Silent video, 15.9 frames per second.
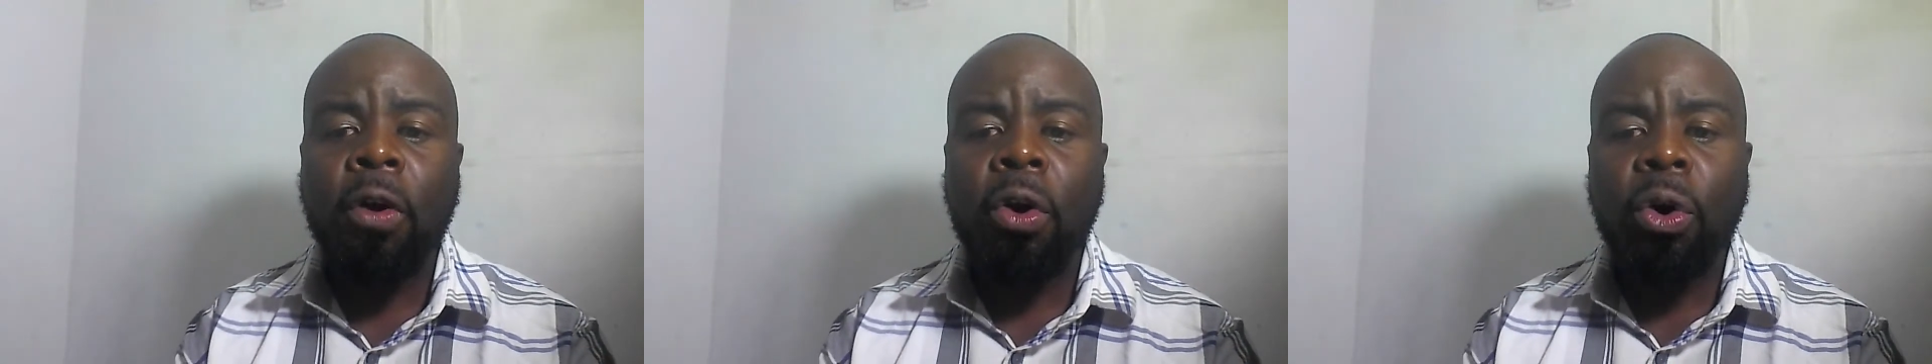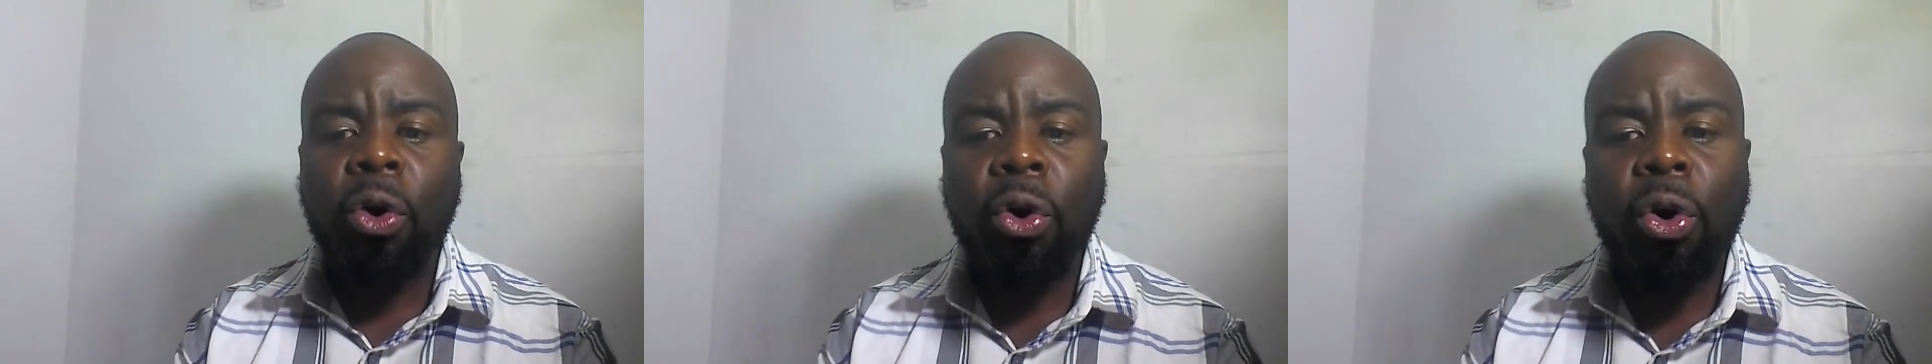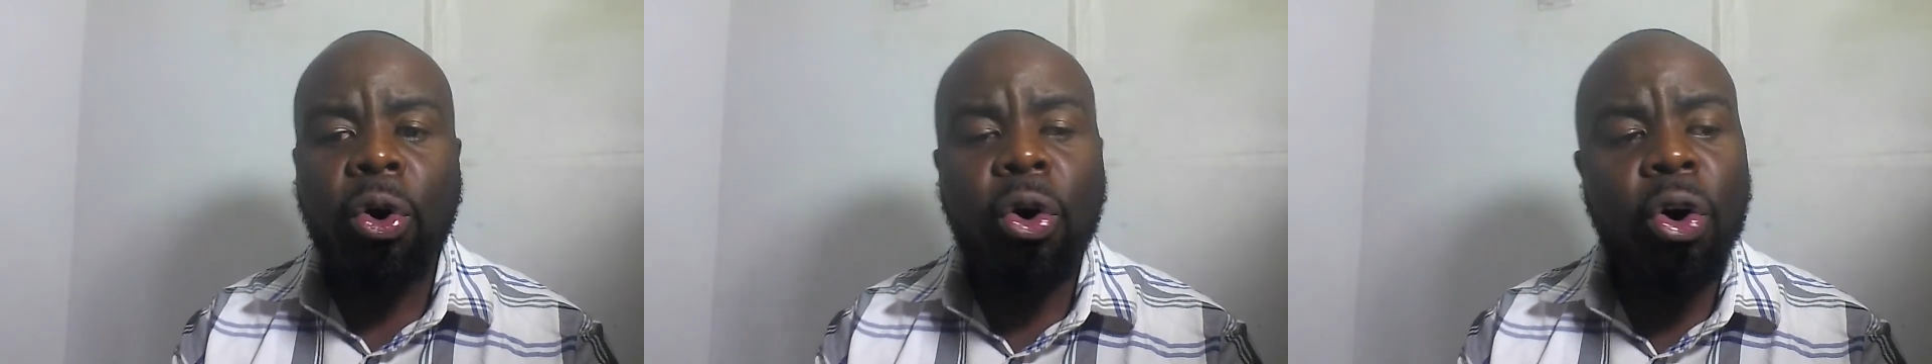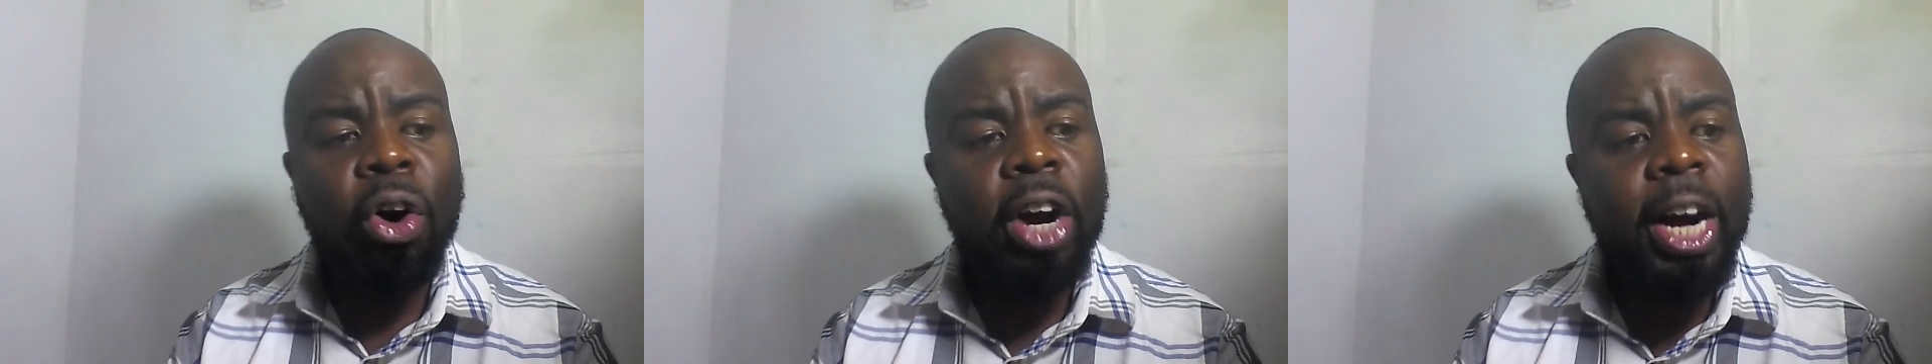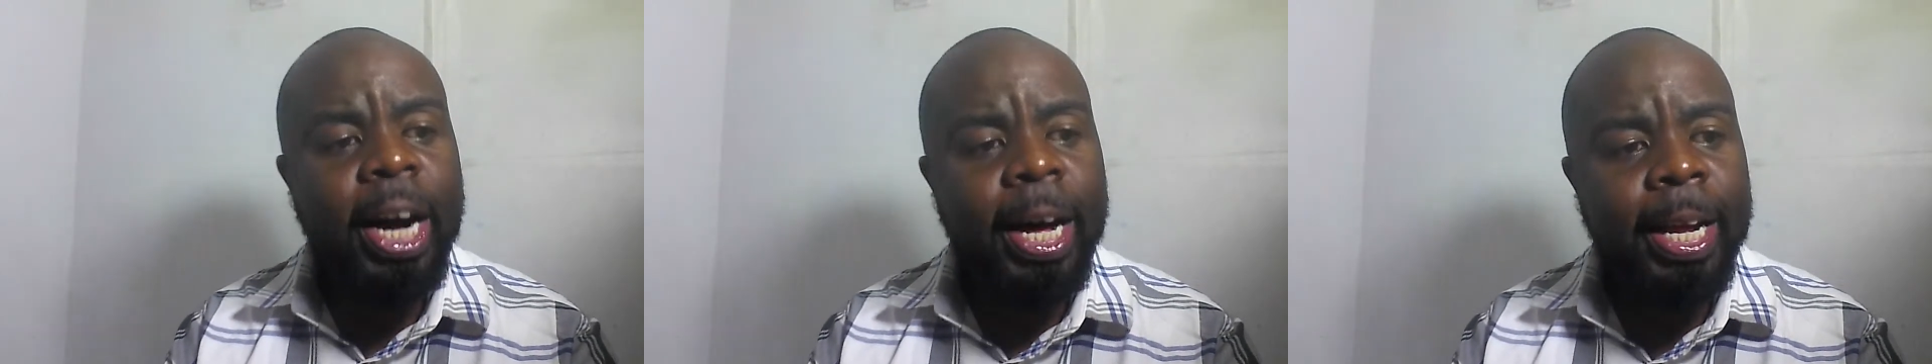
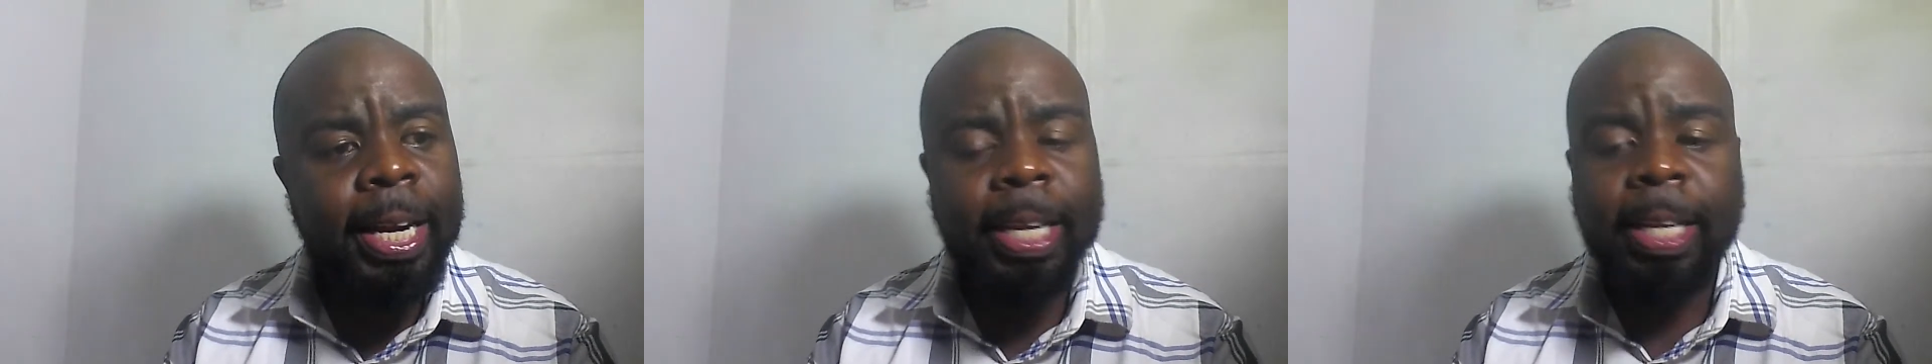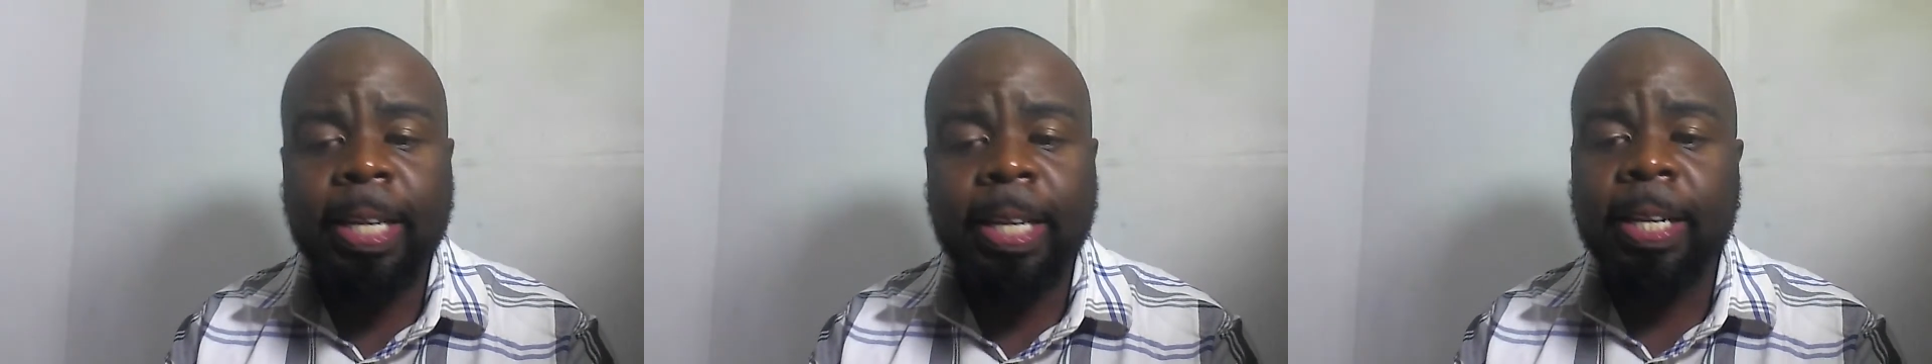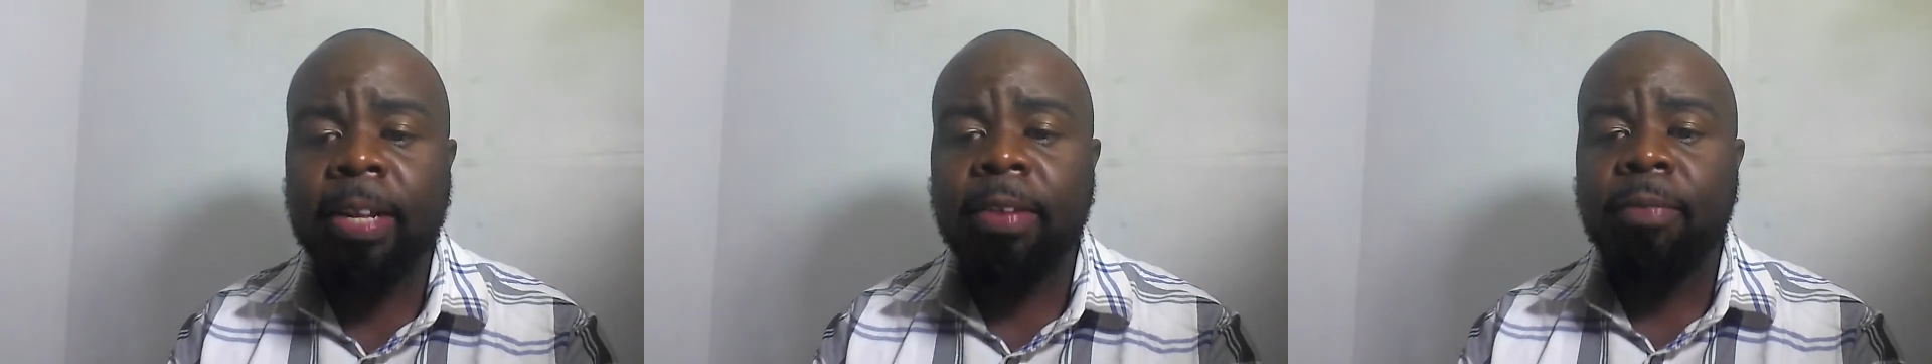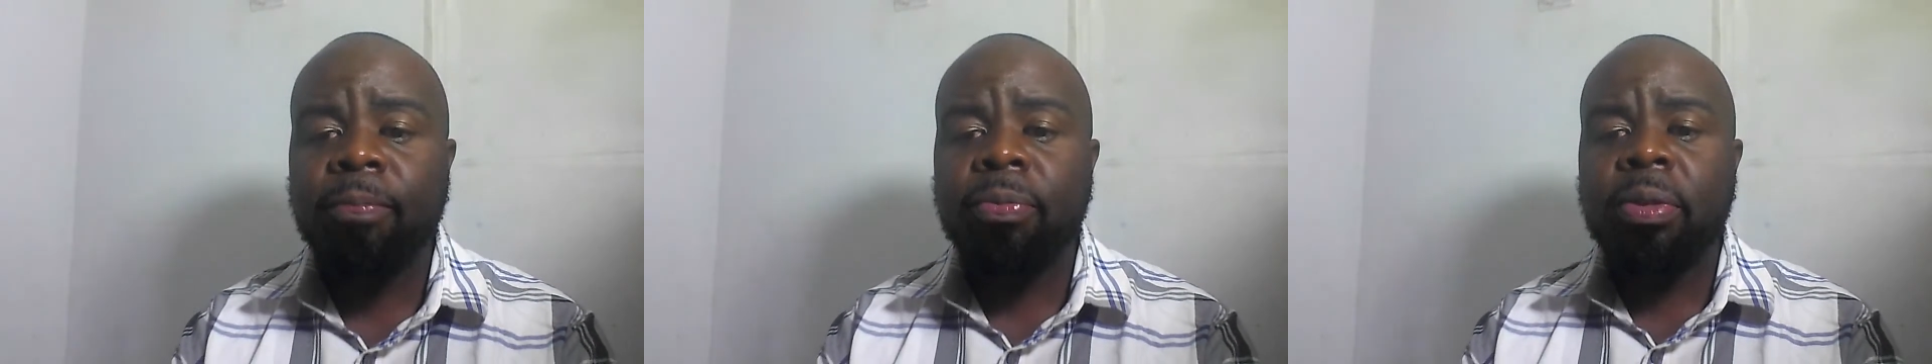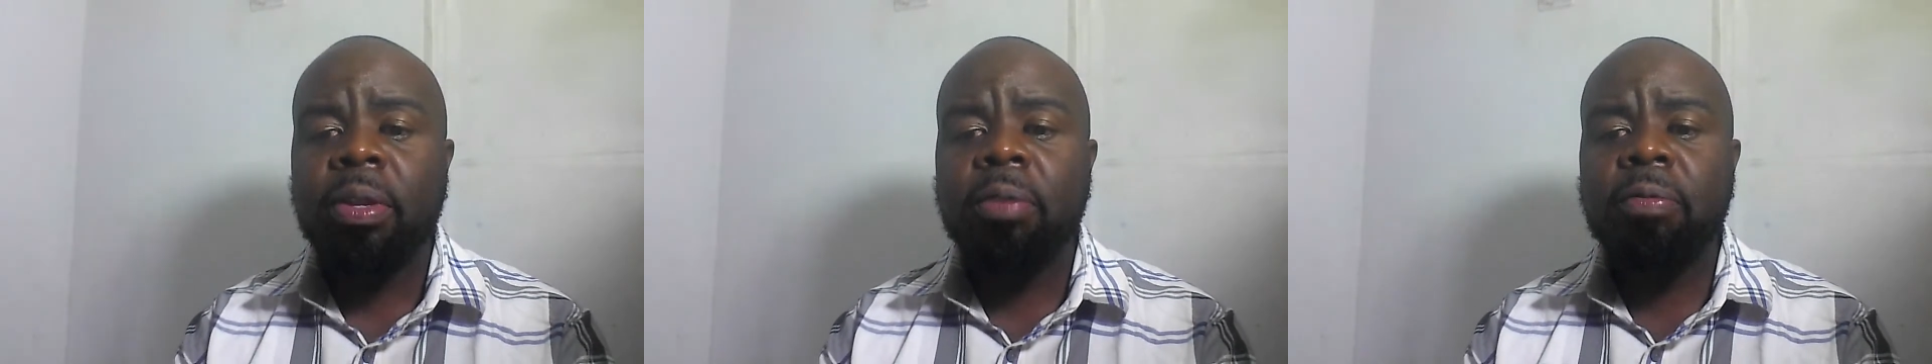Co-occurring
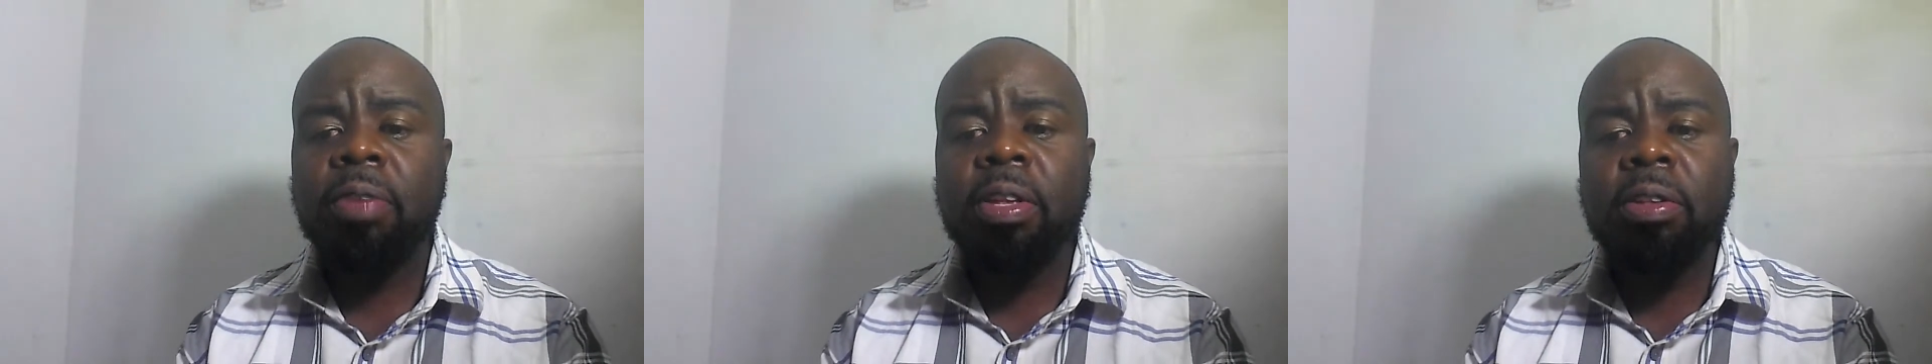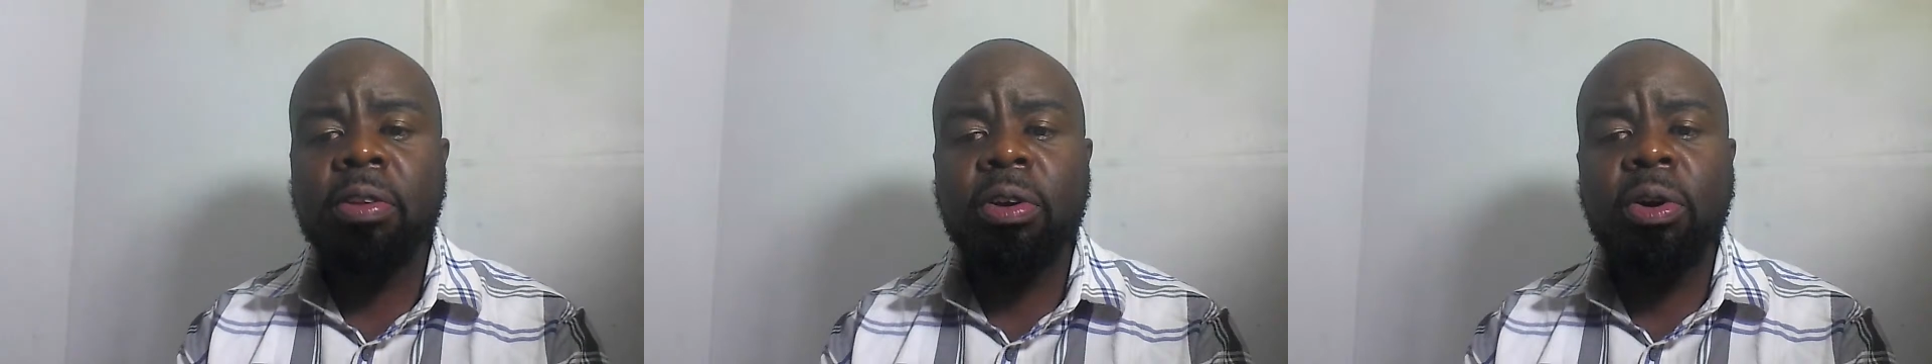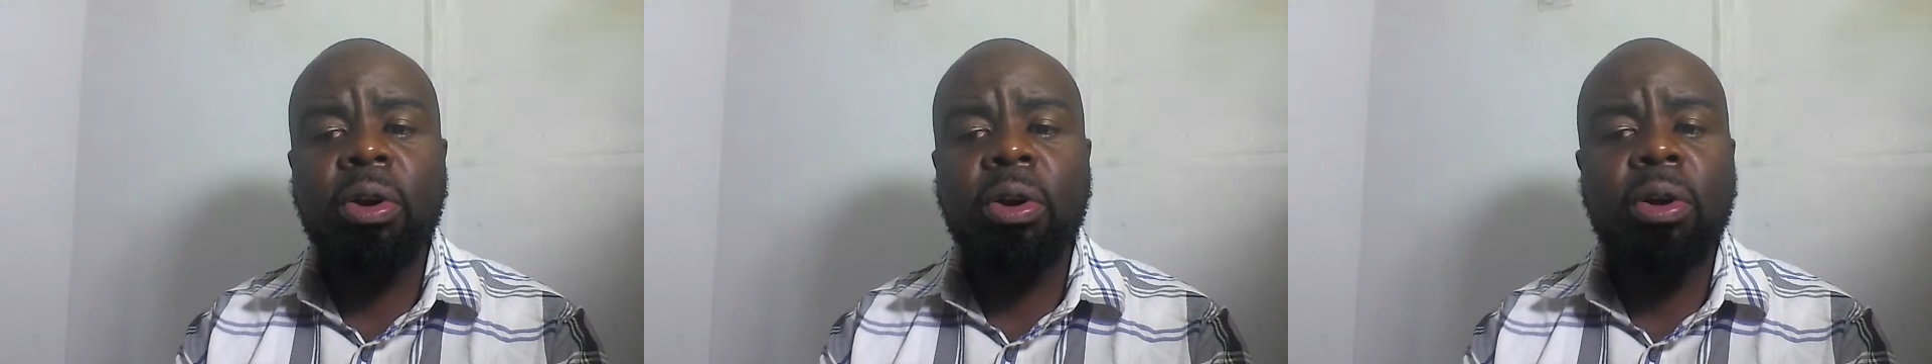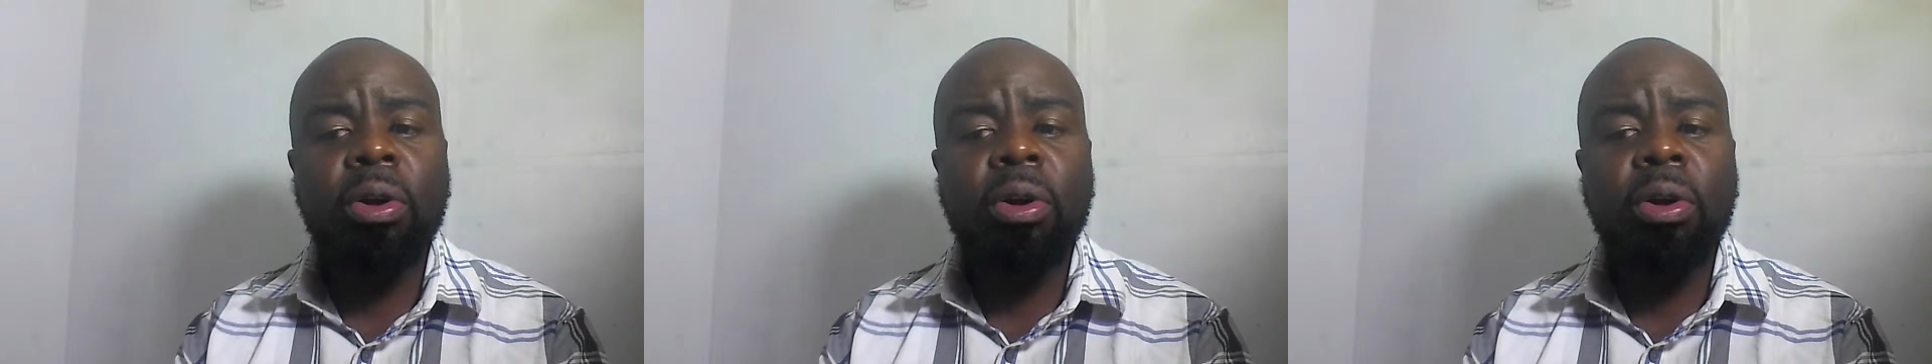physical